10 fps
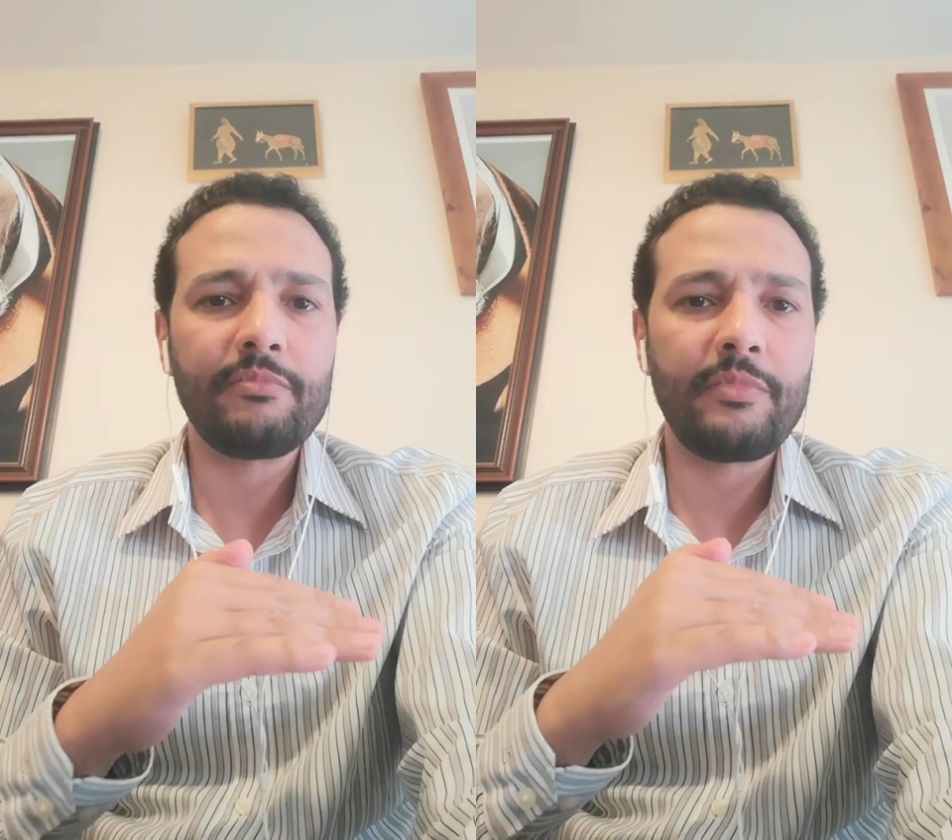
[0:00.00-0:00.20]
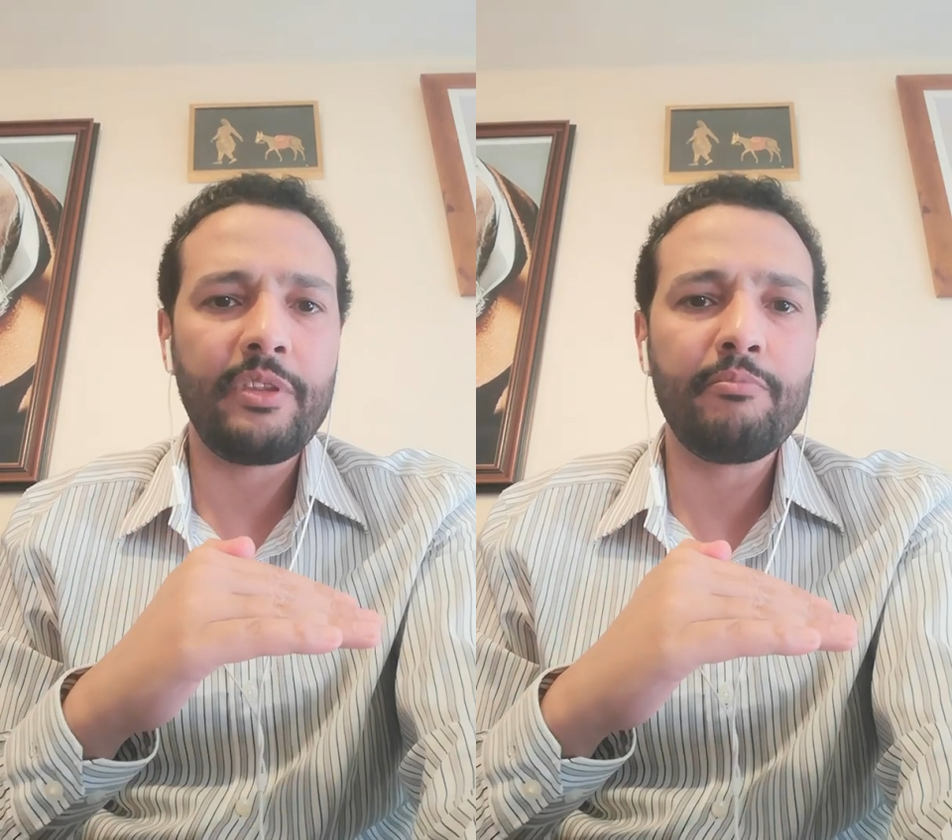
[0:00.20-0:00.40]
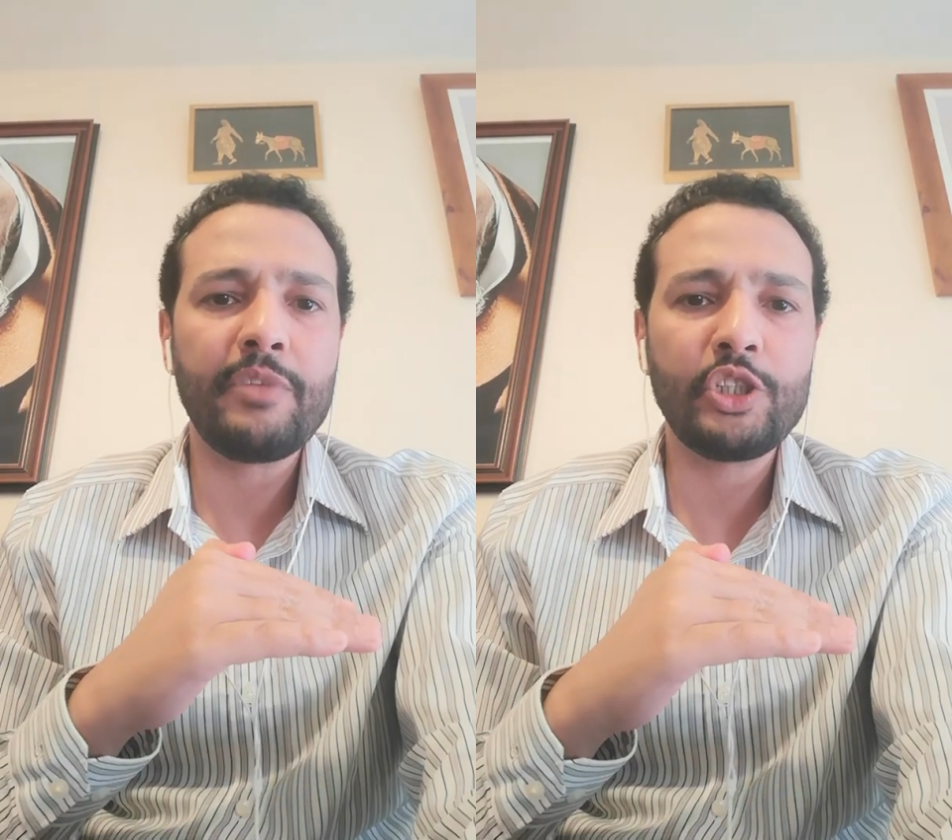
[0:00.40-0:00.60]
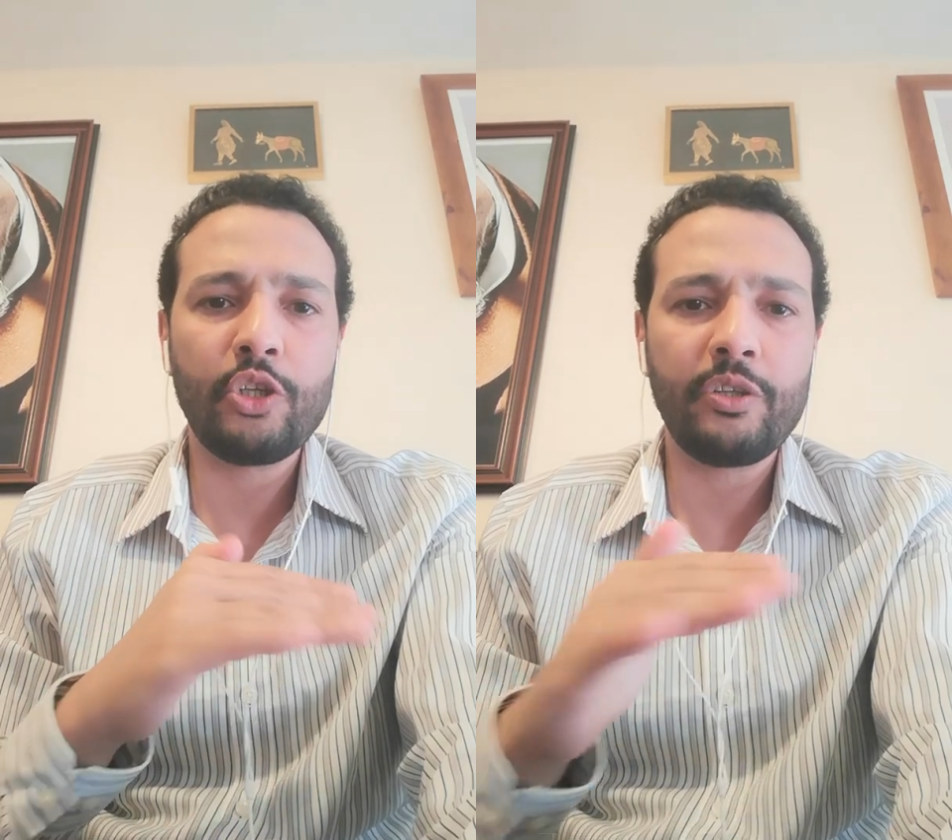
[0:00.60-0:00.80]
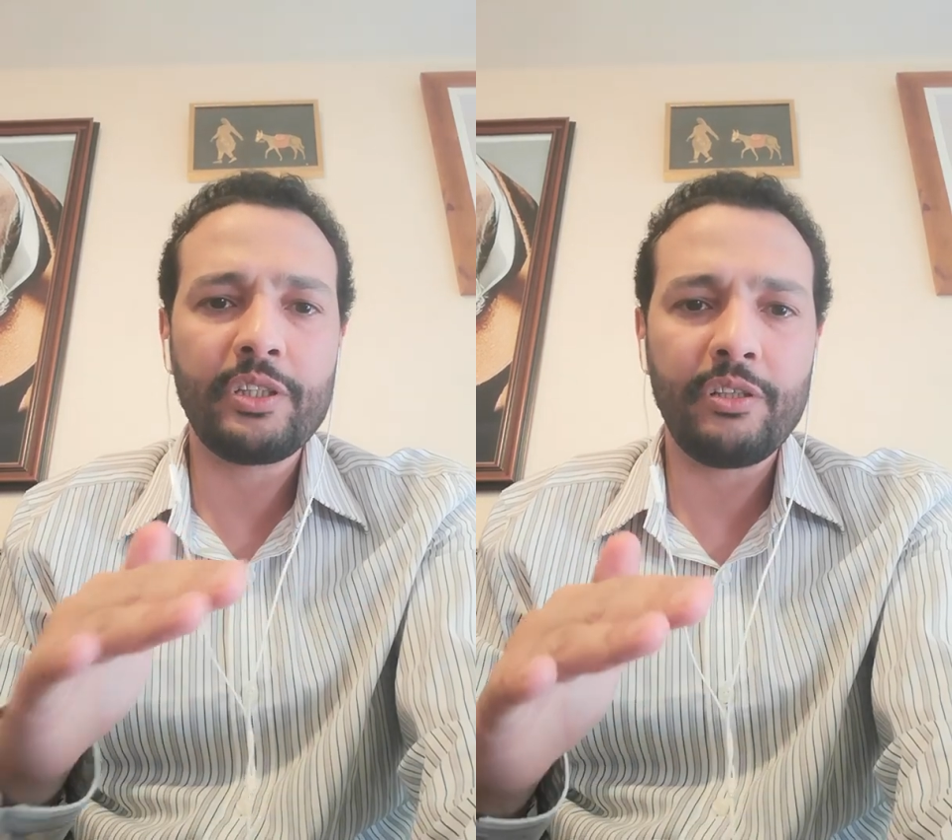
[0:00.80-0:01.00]
the
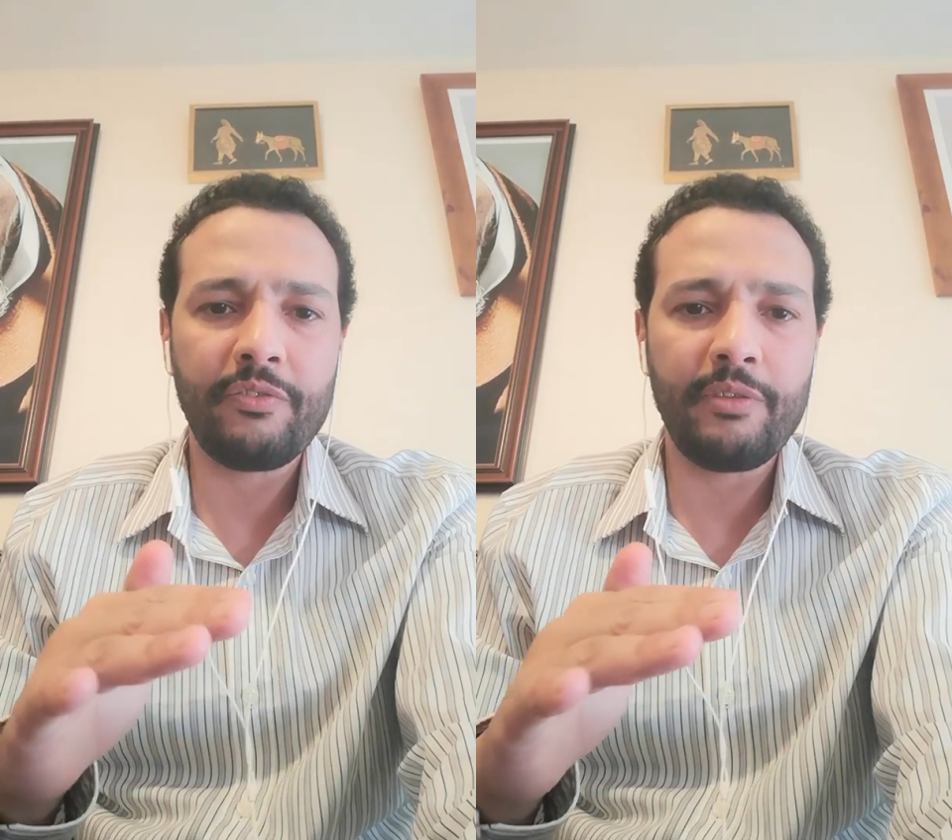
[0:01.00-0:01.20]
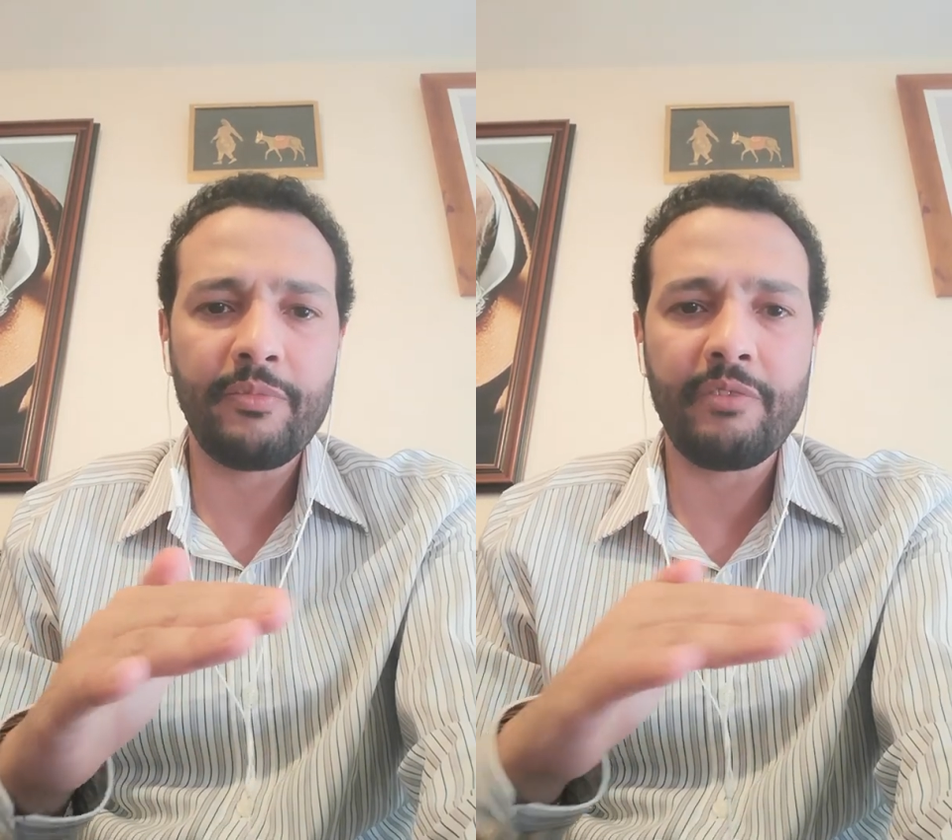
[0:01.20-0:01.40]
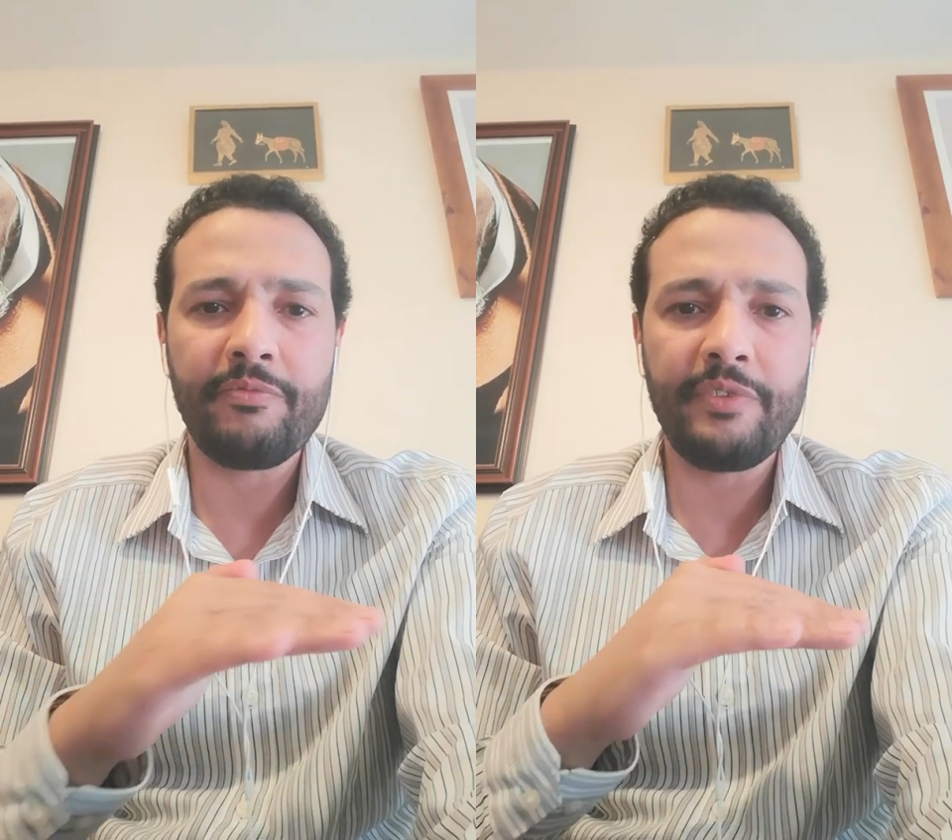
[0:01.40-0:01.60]
majority of them, the